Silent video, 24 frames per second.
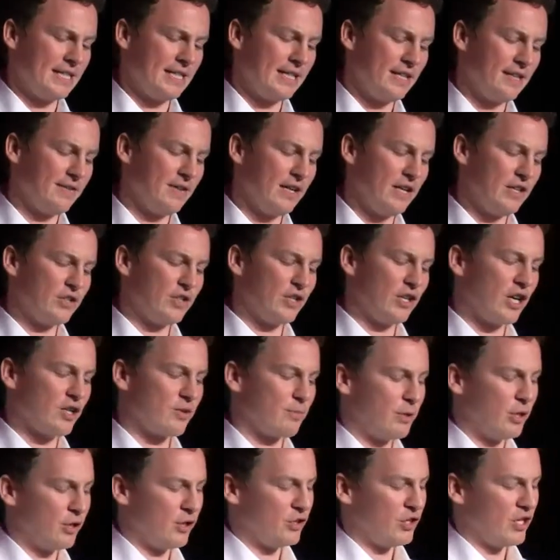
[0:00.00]
innovation,
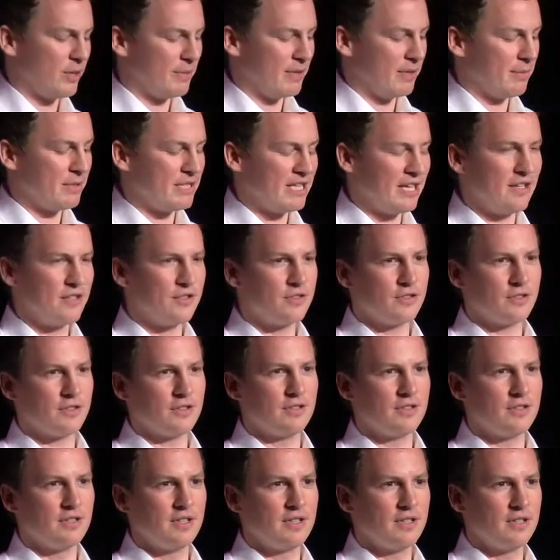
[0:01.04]
entrepreneurship, and the
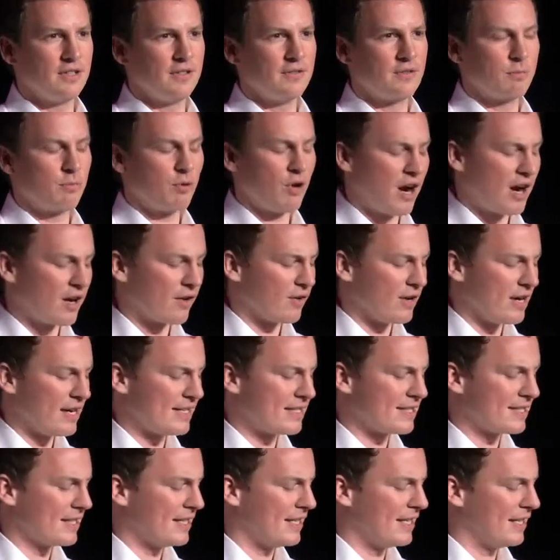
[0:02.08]
potential for
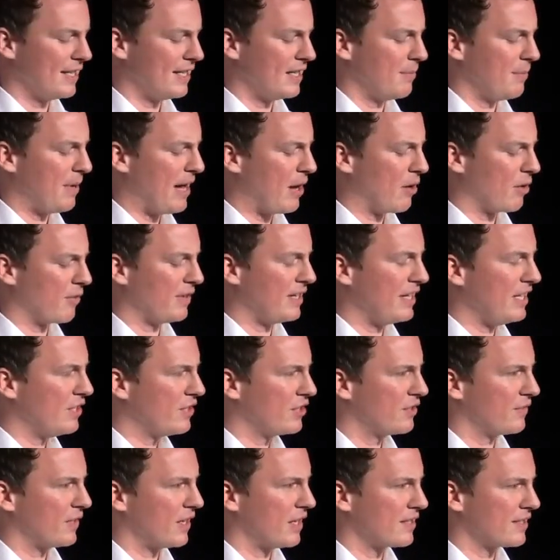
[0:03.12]
progress, and the power of
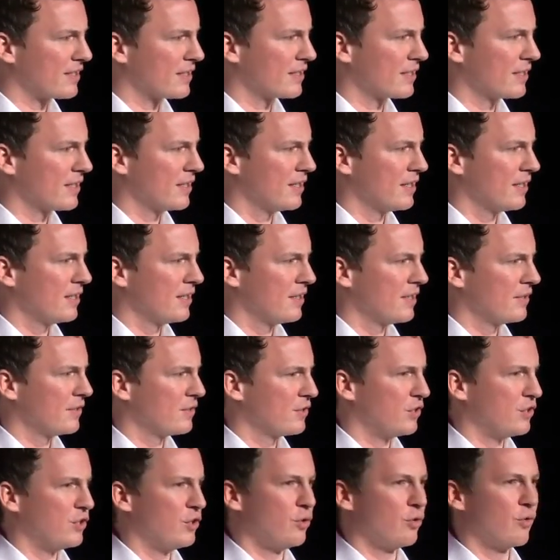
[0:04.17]
each of us
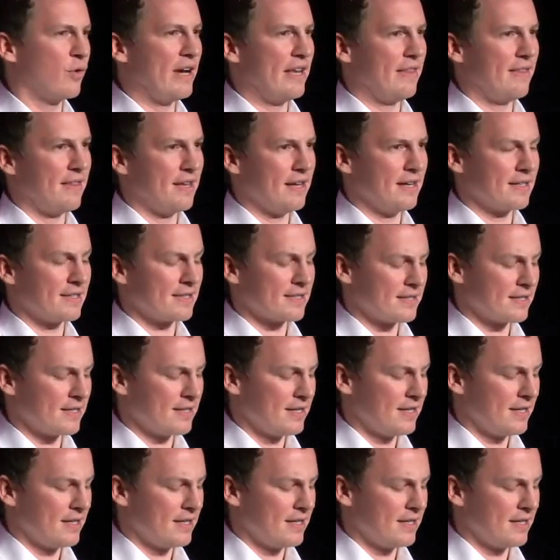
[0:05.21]
to do great things.